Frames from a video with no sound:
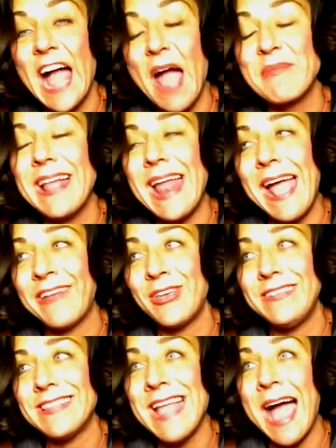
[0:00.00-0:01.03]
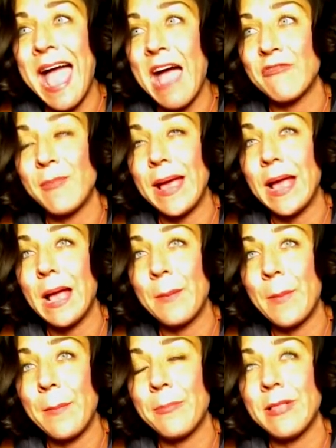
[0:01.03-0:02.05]
I'm glad I actually did not have my
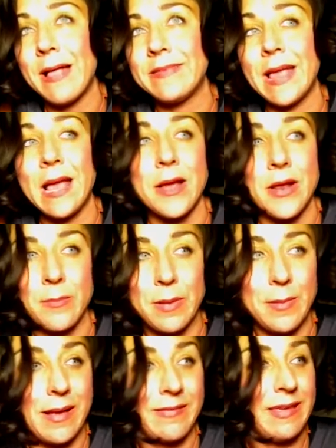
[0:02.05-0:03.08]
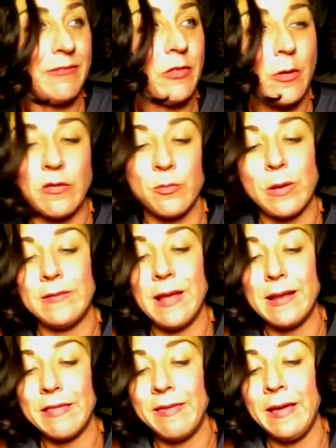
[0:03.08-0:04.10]
plastic gun on me, because even though it's
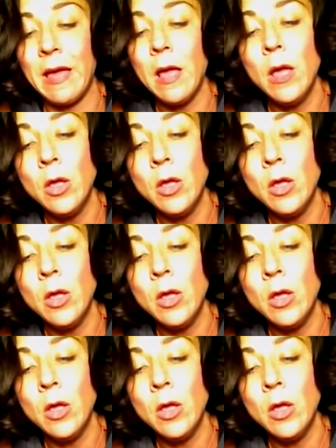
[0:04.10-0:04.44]
pretend, I think